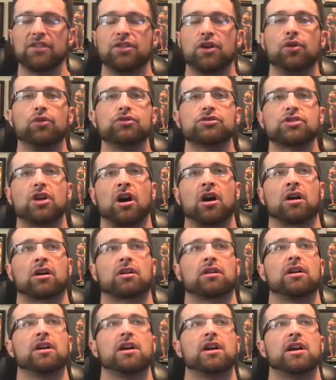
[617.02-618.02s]
those
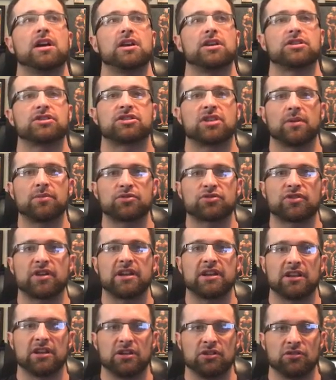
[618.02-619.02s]
are
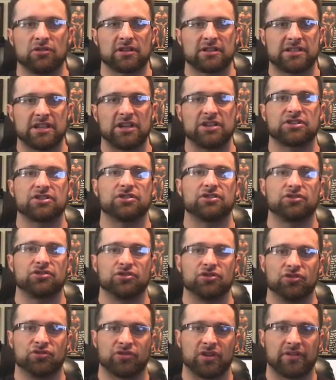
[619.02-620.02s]
substrate utilization
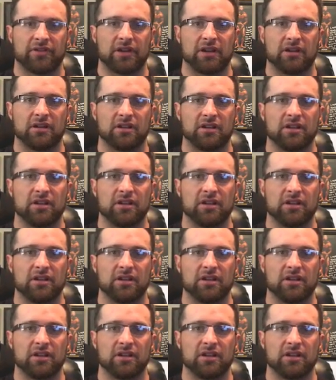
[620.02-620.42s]
driven.